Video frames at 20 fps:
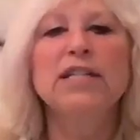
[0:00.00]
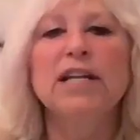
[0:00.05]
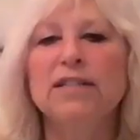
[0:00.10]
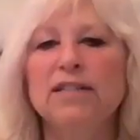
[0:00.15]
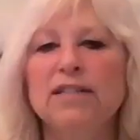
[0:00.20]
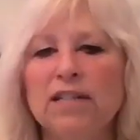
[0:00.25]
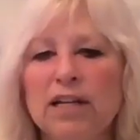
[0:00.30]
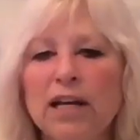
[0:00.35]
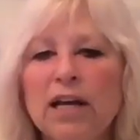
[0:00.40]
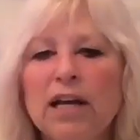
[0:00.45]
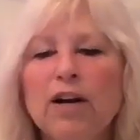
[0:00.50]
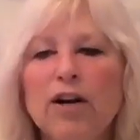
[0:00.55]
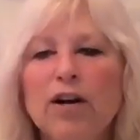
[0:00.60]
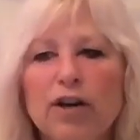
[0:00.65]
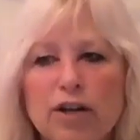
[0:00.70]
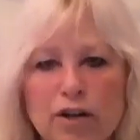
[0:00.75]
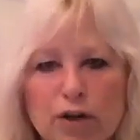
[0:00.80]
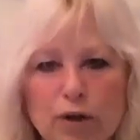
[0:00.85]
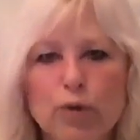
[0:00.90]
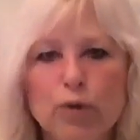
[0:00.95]
that
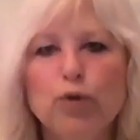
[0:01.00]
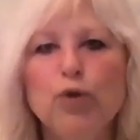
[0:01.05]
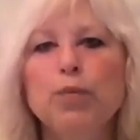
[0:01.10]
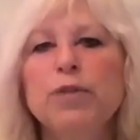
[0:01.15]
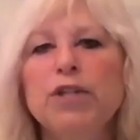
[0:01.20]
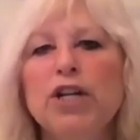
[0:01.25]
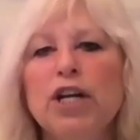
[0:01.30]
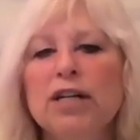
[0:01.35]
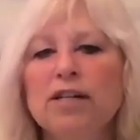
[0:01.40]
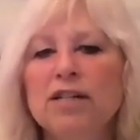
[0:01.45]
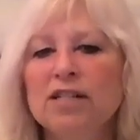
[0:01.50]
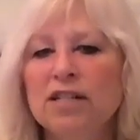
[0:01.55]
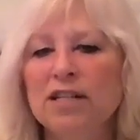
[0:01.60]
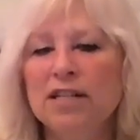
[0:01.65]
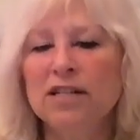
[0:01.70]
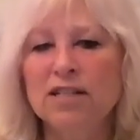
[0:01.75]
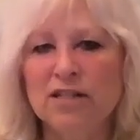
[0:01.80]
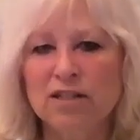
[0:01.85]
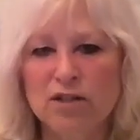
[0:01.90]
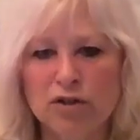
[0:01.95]
her YouTube channel
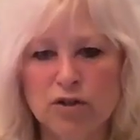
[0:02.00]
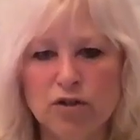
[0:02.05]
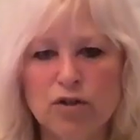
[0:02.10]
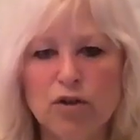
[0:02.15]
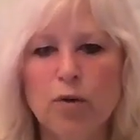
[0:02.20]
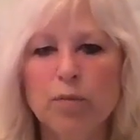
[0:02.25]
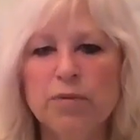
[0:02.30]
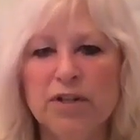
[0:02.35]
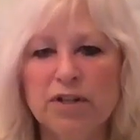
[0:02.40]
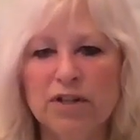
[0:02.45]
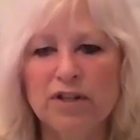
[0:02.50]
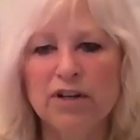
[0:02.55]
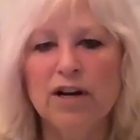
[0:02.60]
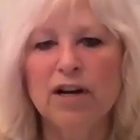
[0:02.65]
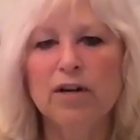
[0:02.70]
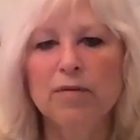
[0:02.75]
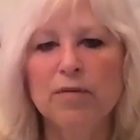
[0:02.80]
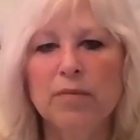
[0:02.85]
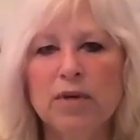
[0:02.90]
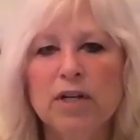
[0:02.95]
is
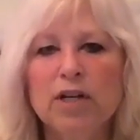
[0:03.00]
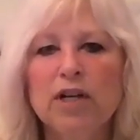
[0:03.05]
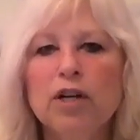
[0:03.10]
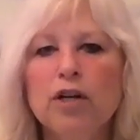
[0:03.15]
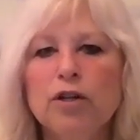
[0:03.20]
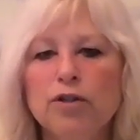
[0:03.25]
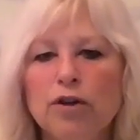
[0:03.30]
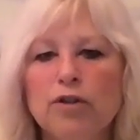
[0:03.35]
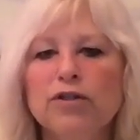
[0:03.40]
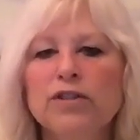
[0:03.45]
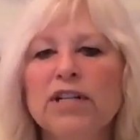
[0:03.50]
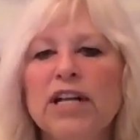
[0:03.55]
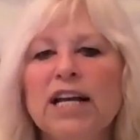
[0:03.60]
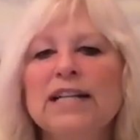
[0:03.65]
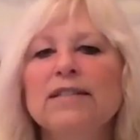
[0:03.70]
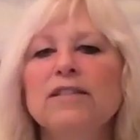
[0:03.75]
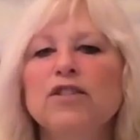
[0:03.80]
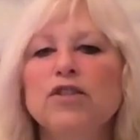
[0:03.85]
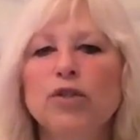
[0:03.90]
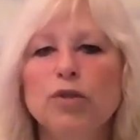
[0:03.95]

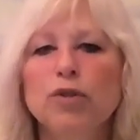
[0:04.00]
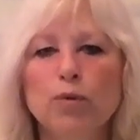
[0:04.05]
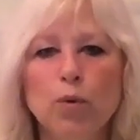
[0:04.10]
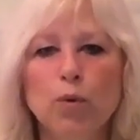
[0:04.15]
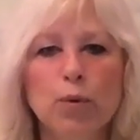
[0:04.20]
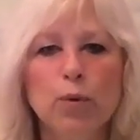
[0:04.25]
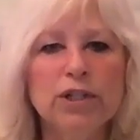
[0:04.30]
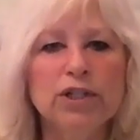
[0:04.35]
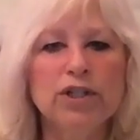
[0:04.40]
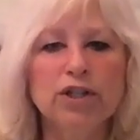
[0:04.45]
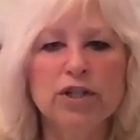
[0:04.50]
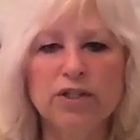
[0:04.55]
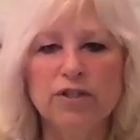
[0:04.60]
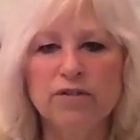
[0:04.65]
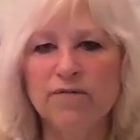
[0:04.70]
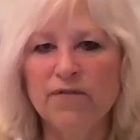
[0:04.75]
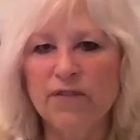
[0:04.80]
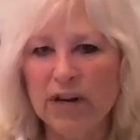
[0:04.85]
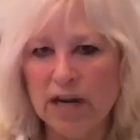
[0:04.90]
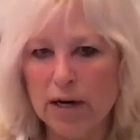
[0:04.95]
StopTheCrime.net new, which is
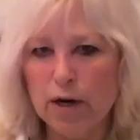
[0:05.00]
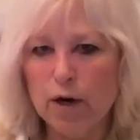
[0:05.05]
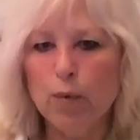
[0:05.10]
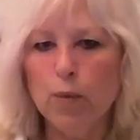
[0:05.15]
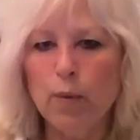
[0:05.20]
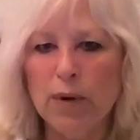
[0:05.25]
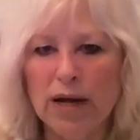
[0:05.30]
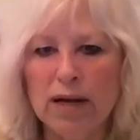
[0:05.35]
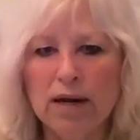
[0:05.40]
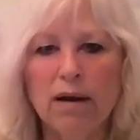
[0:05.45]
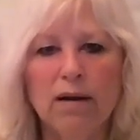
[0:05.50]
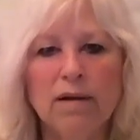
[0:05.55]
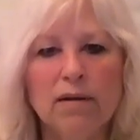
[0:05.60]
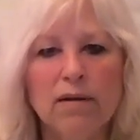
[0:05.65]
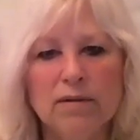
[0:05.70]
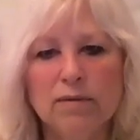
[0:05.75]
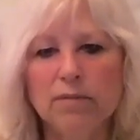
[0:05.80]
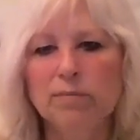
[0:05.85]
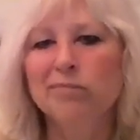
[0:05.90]
very well.